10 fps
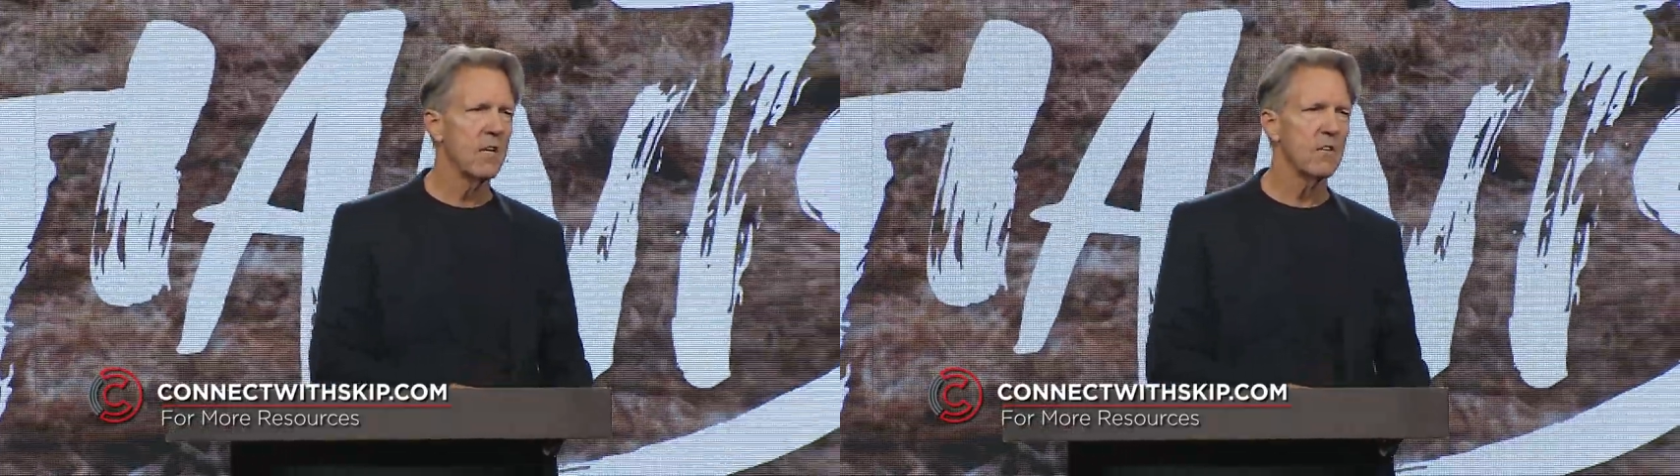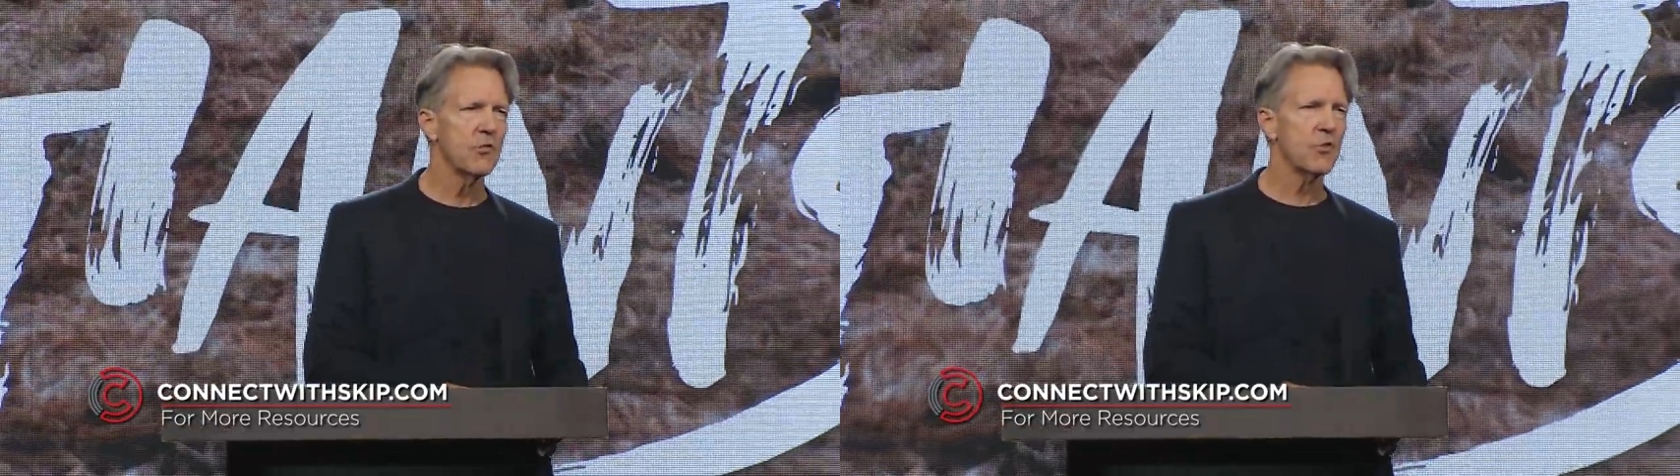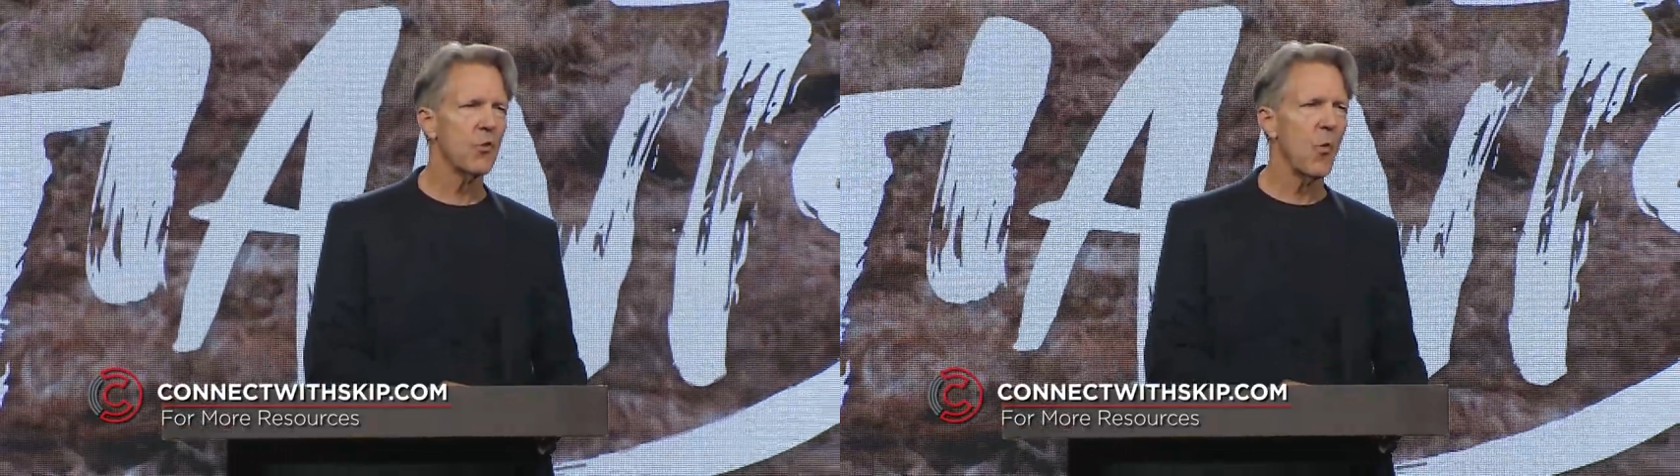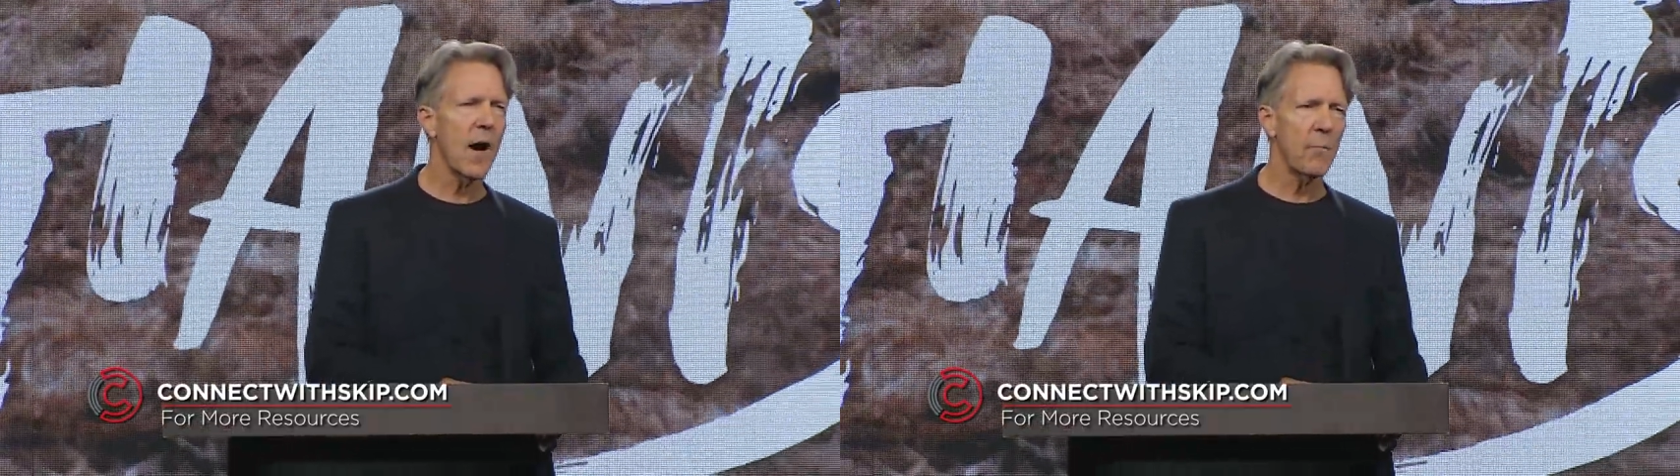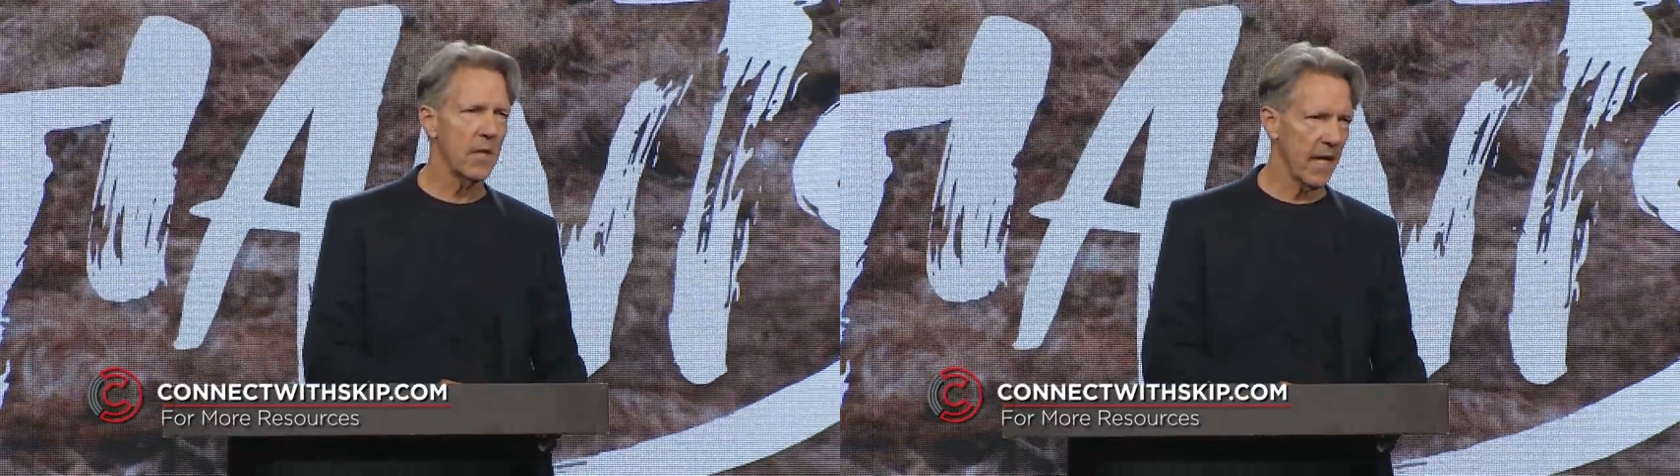
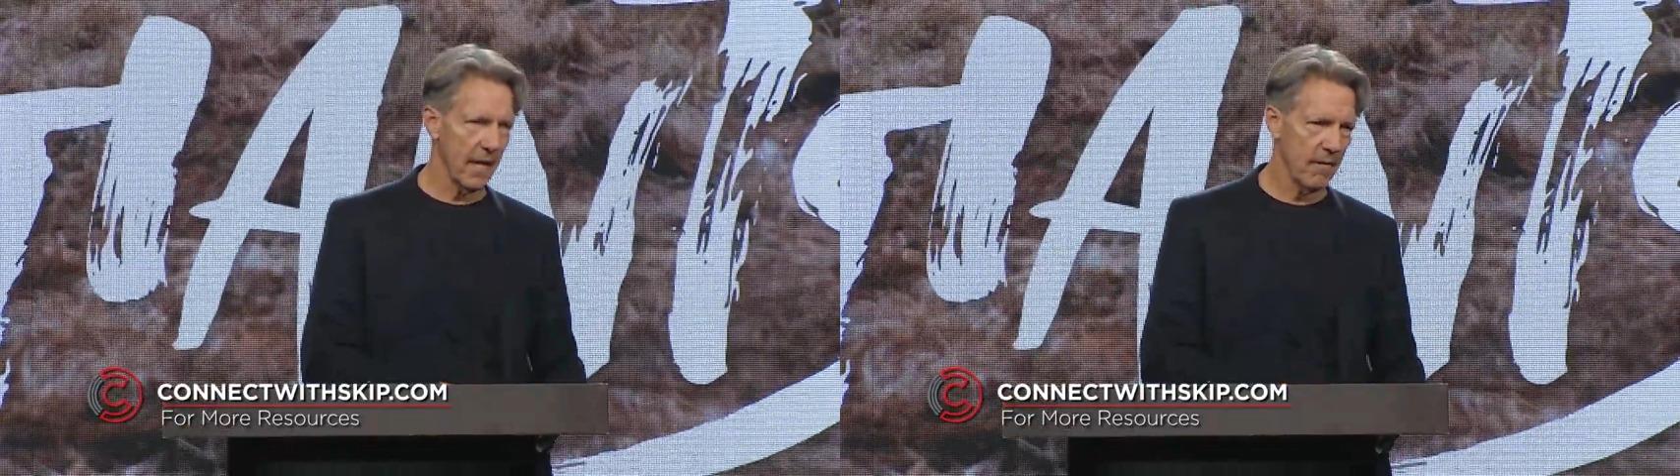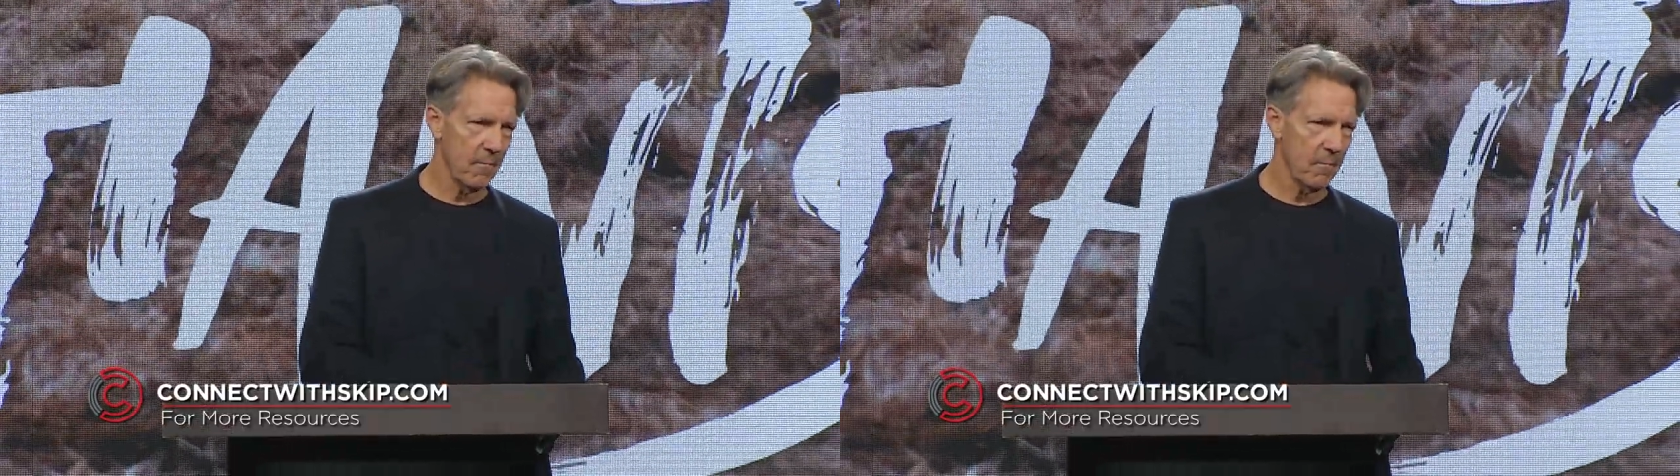squabbling.